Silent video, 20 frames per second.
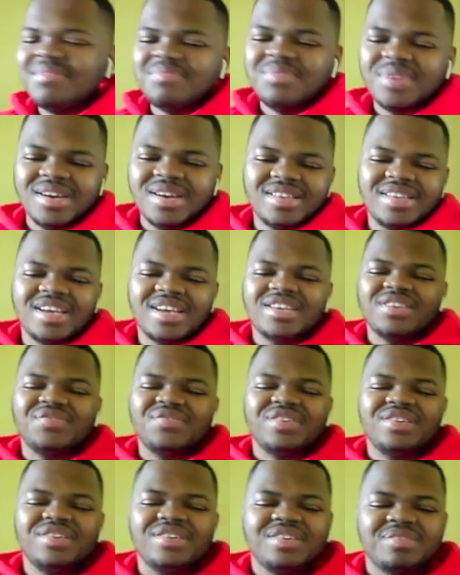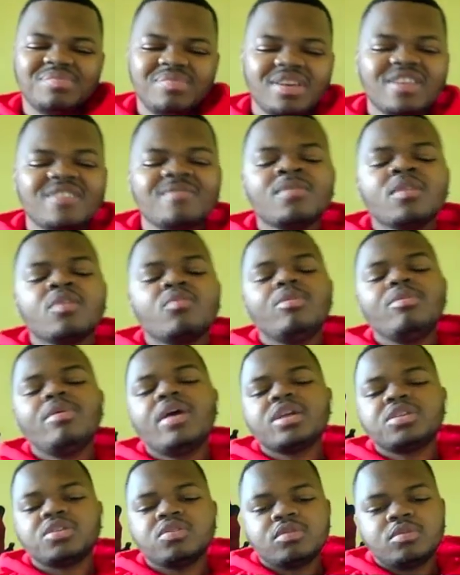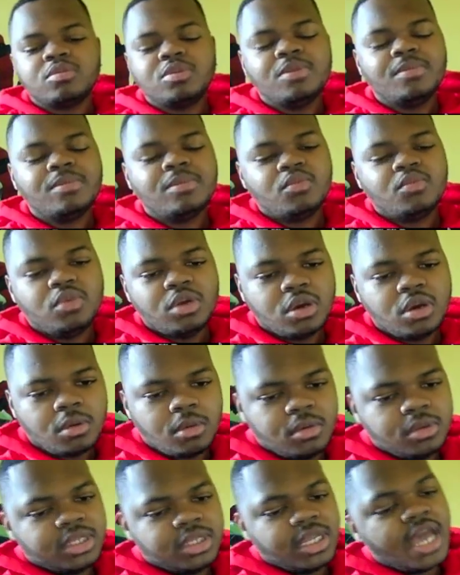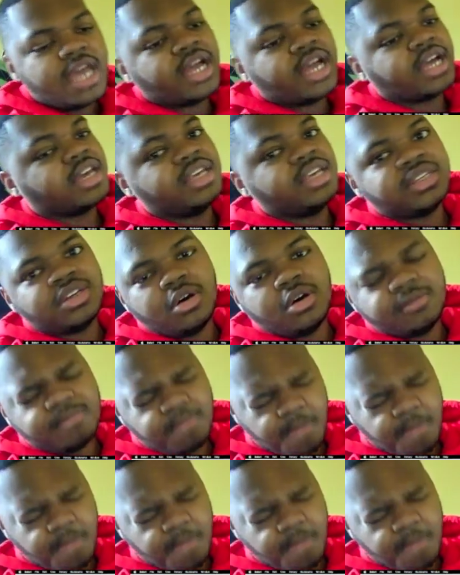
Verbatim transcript: but that's here he is, man. We react to we we are dang I can't talk.